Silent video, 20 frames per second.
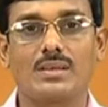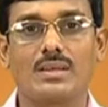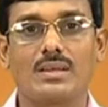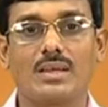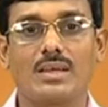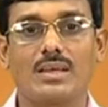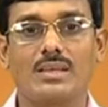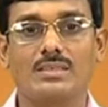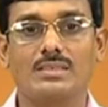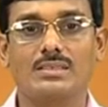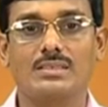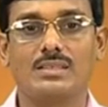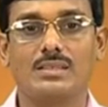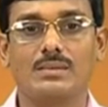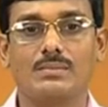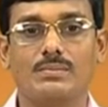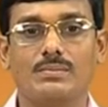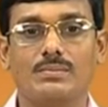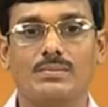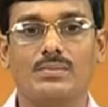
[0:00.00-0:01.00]
in
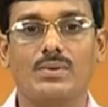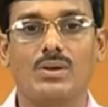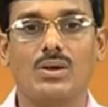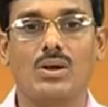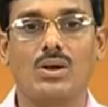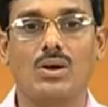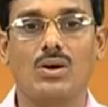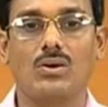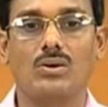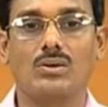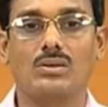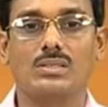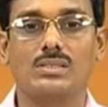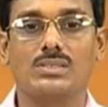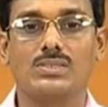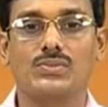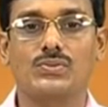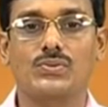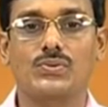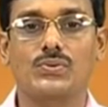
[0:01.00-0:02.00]
ECM
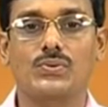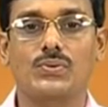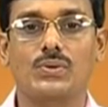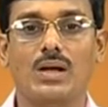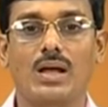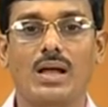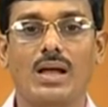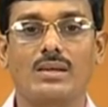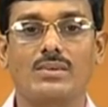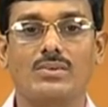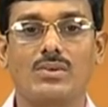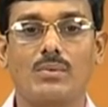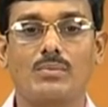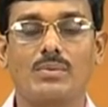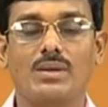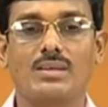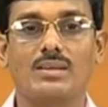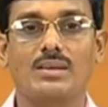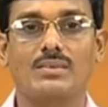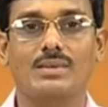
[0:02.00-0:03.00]
occurs through
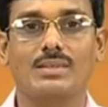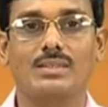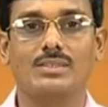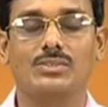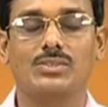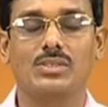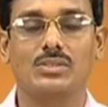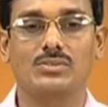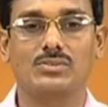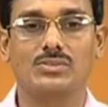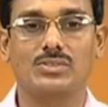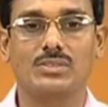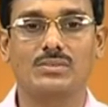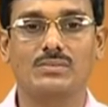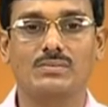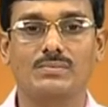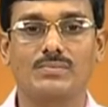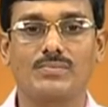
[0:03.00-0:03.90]
atomic level dissolution